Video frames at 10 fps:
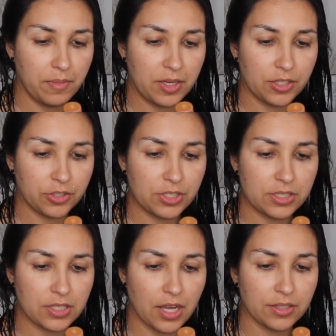increase
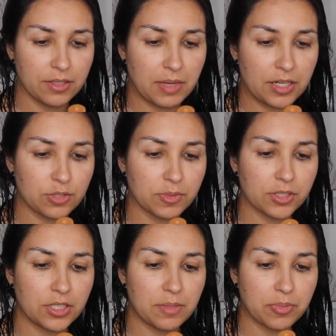styling
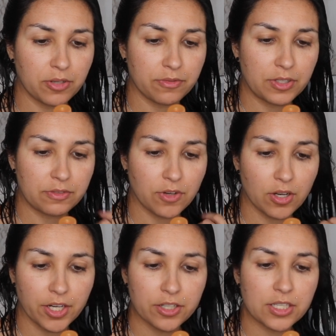manageability, perfect for all
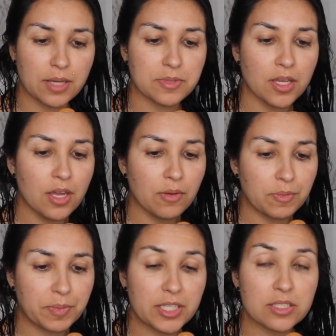hair types,
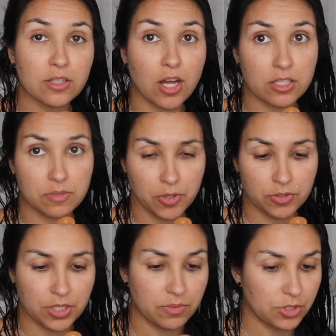replace lost
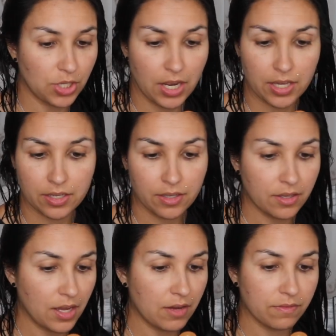protein, which I
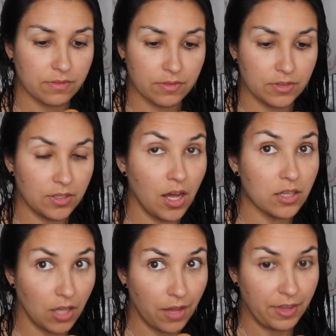have a
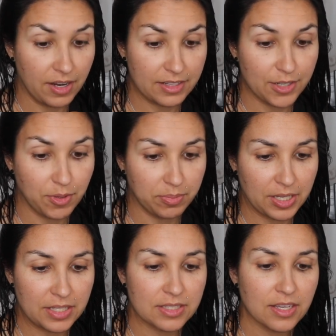lot that I need
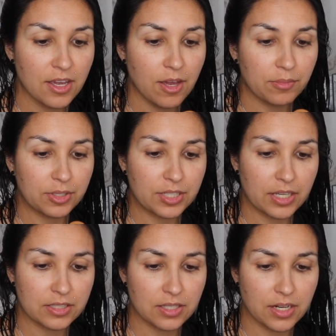replaced,
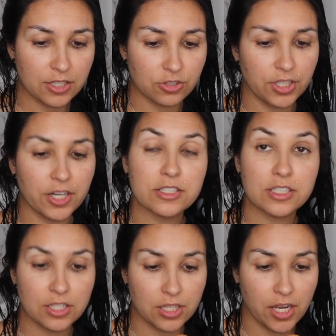protects the natural
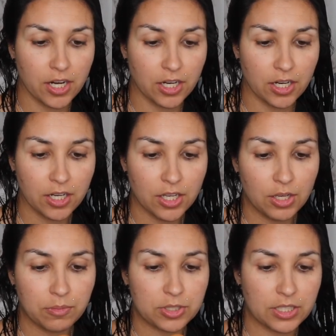keratin in the hair,
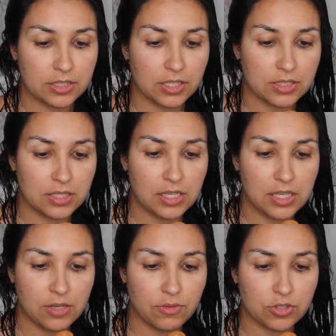protects against
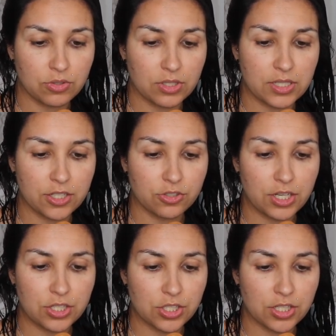heat, restores
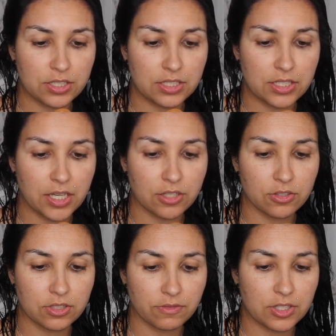hydration,
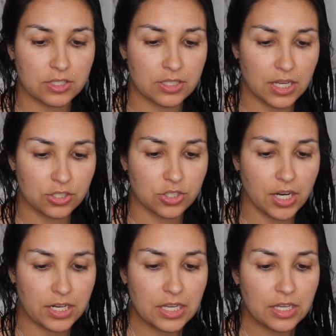detangles, defrizzes, adds
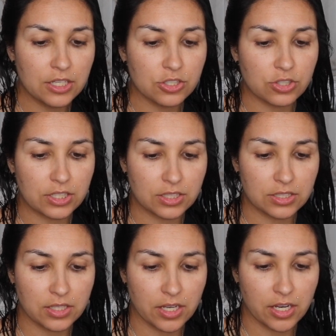shine,
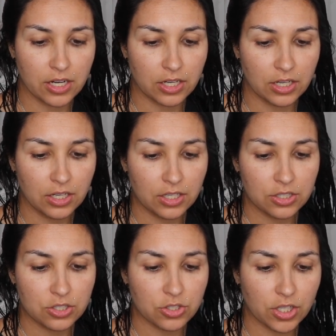strengthens the hair
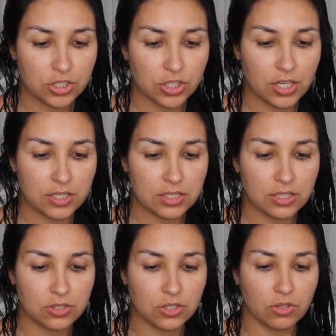structure, and
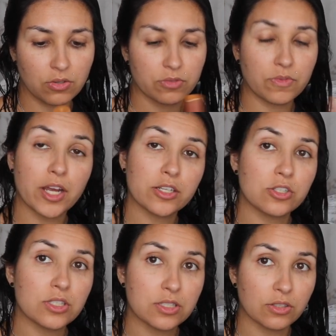seals the cuticles for
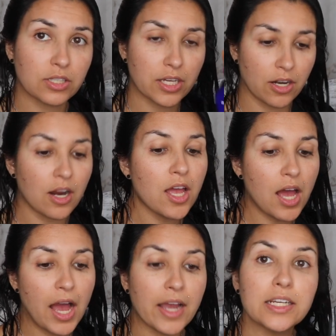extra silky hair.
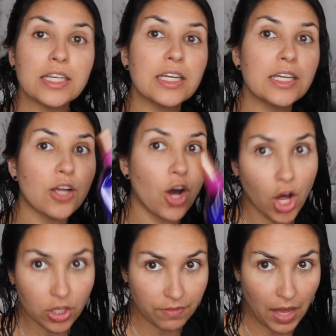I need
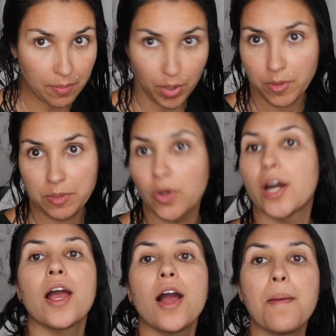all of that and probably more.
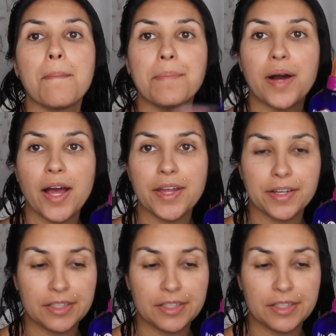But